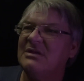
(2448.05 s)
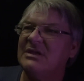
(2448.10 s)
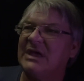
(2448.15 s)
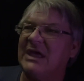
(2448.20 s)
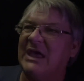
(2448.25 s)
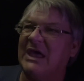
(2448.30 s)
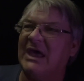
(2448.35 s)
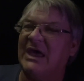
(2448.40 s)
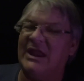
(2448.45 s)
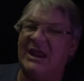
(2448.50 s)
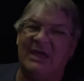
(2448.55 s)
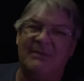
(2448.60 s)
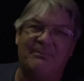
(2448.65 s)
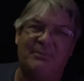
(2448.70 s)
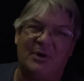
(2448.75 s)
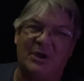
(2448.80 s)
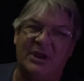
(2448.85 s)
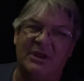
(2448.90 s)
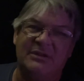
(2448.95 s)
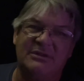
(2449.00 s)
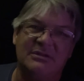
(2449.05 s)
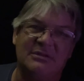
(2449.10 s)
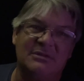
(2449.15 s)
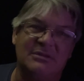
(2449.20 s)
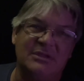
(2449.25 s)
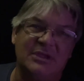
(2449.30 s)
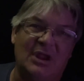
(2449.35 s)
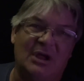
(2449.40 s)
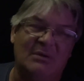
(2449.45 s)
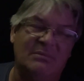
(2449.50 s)
and I put,
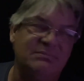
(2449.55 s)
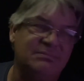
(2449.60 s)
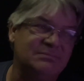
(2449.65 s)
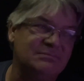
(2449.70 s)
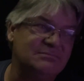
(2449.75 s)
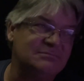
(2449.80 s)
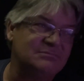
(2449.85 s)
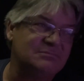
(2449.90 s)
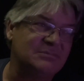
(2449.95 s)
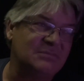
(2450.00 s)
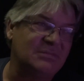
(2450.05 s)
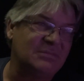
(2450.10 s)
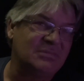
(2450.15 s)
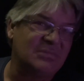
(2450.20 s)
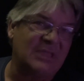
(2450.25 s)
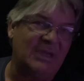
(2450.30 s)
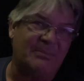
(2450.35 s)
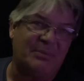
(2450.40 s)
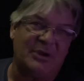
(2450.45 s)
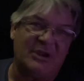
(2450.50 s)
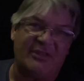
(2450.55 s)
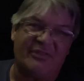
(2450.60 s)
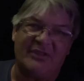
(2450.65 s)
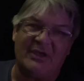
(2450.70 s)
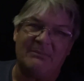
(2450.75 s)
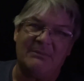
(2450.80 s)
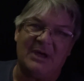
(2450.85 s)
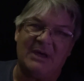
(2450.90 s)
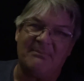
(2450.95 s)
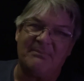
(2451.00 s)
I put a
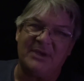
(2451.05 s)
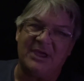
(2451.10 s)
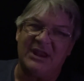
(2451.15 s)
thumb up,